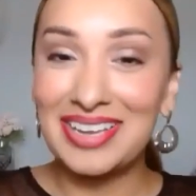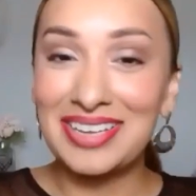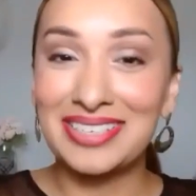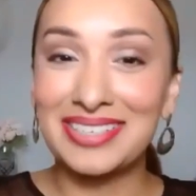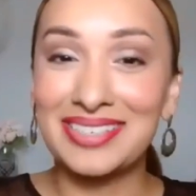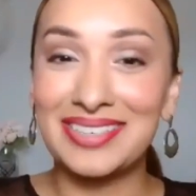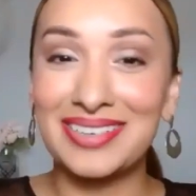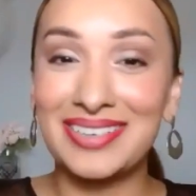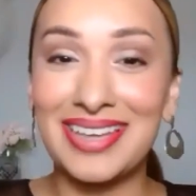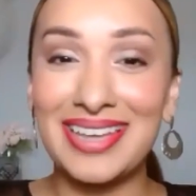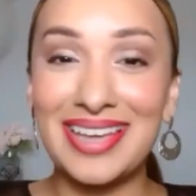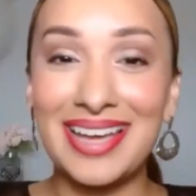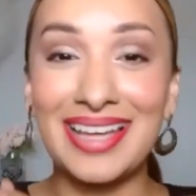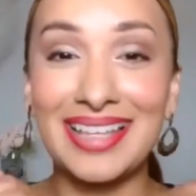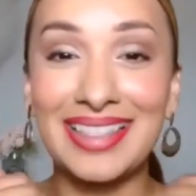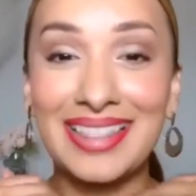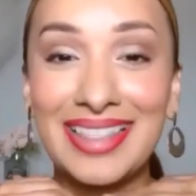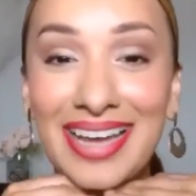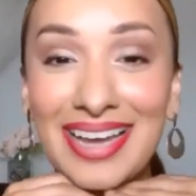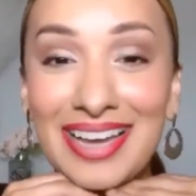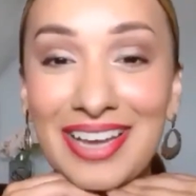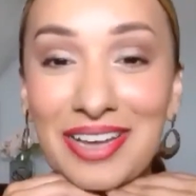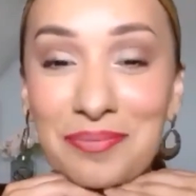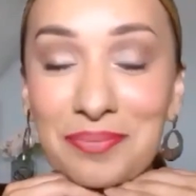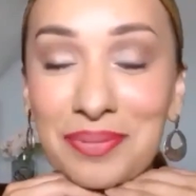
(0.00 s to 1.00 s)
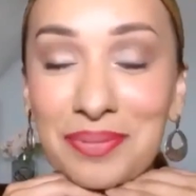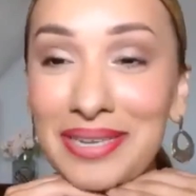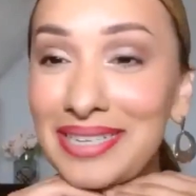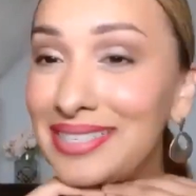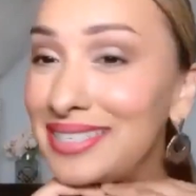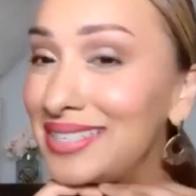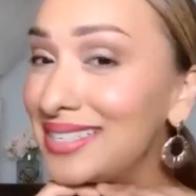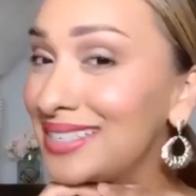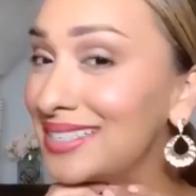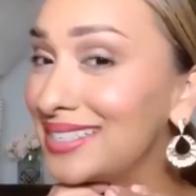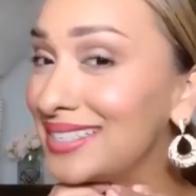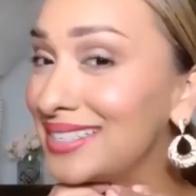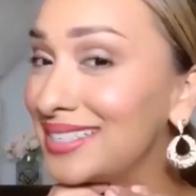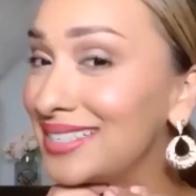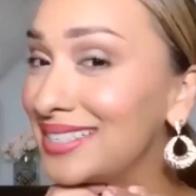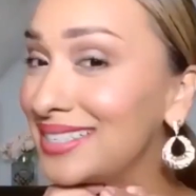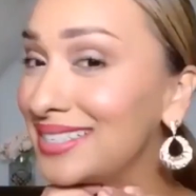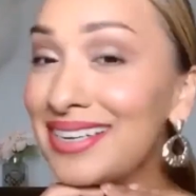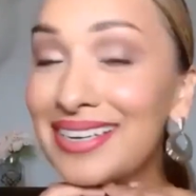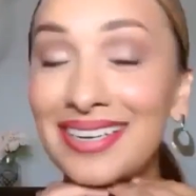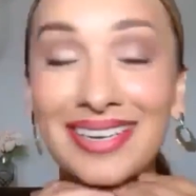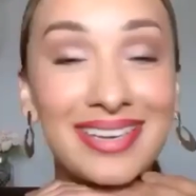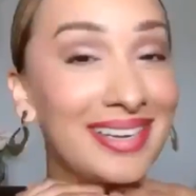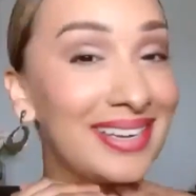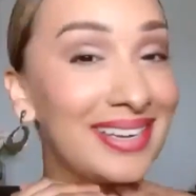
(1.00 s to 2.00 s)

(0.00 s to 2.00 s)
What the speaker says: So yeah, that completes this look.